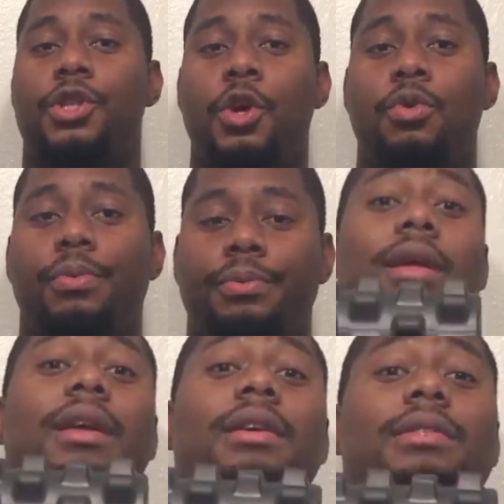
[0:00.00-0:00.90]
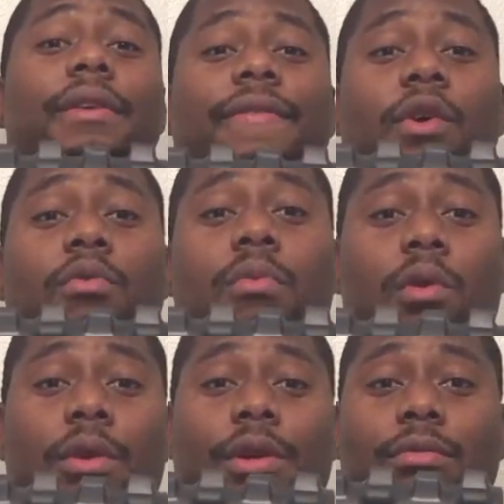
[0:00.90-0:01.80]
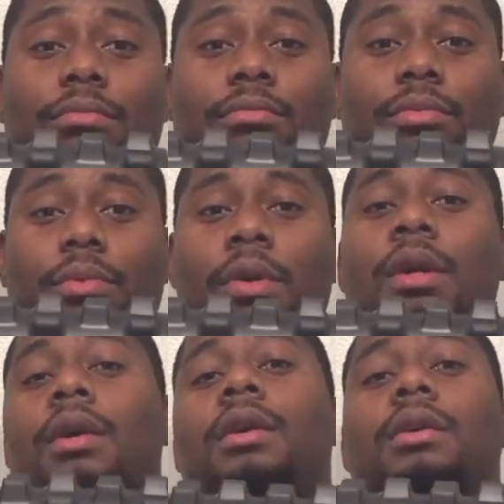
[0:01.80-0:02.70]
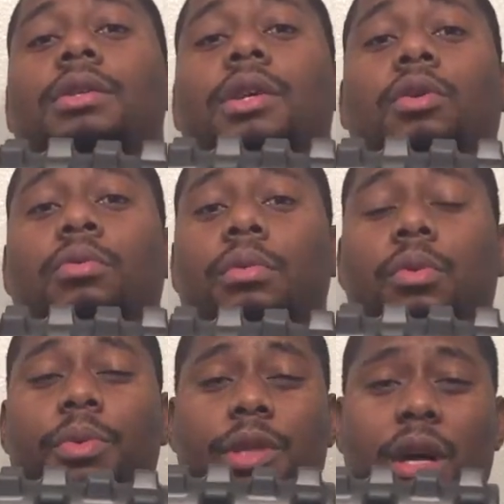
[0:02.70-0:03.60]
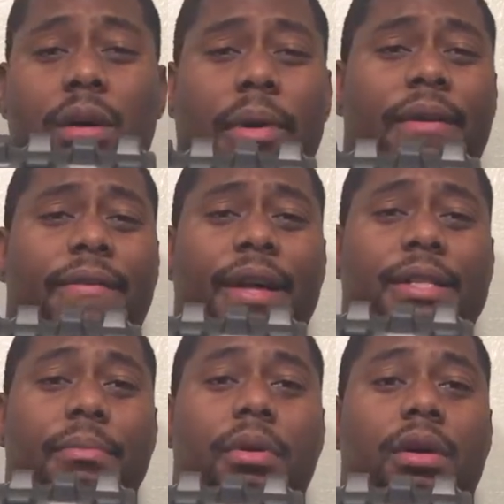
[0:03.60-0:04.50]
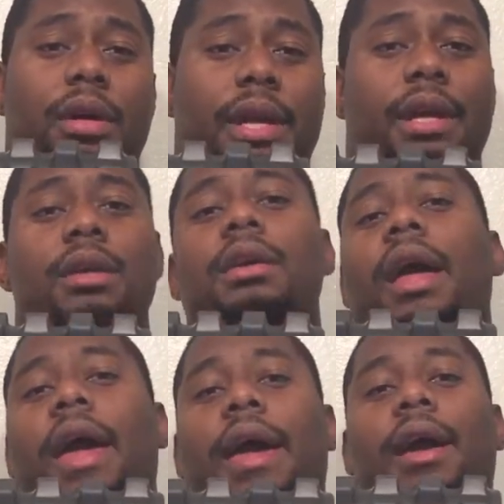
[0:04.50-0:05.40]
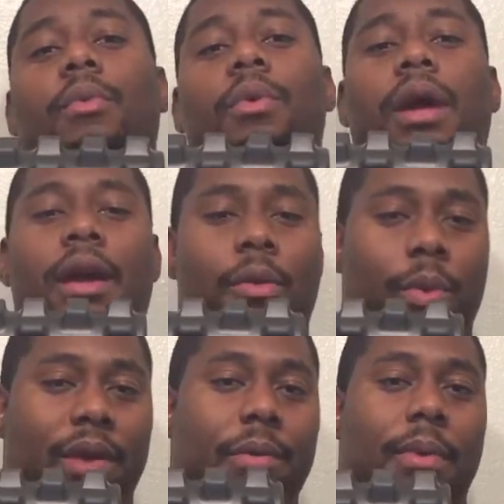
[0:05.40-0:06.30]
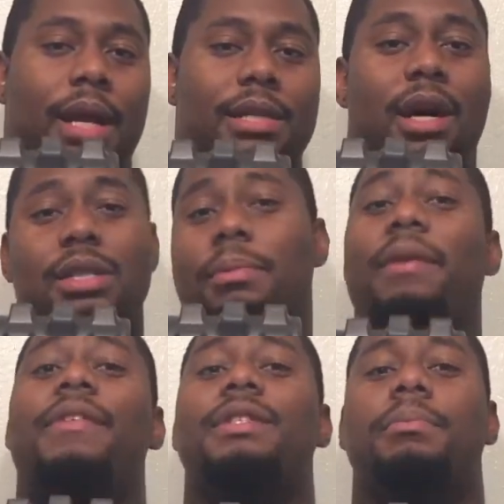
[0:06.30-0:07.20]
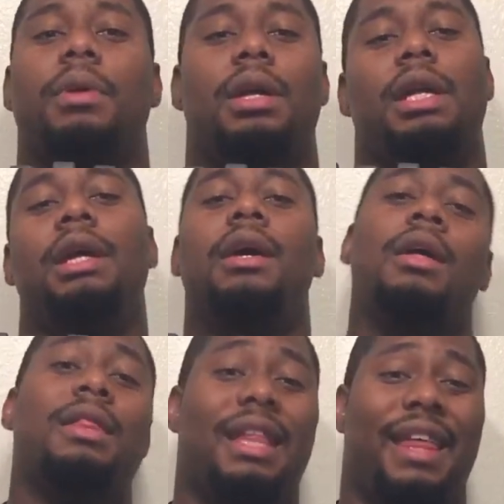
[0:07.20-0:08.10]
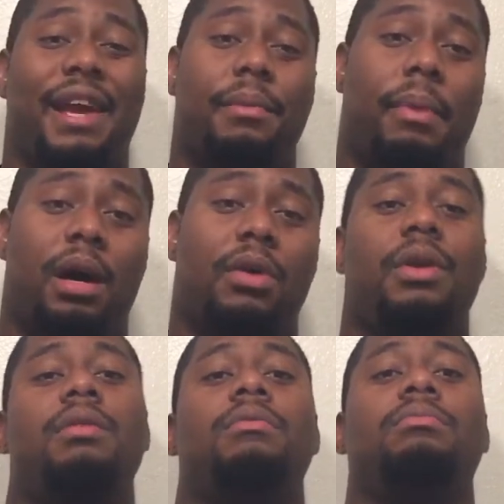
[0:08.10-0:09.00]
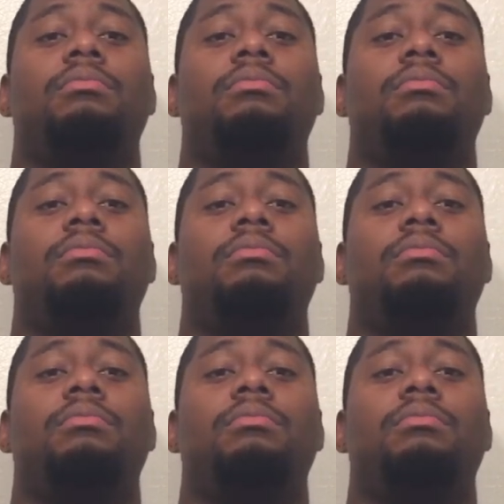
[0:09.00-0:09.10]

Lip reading: Two is a foam roller. So we talk about flexibility, and when everybody talks about flexibility, they think about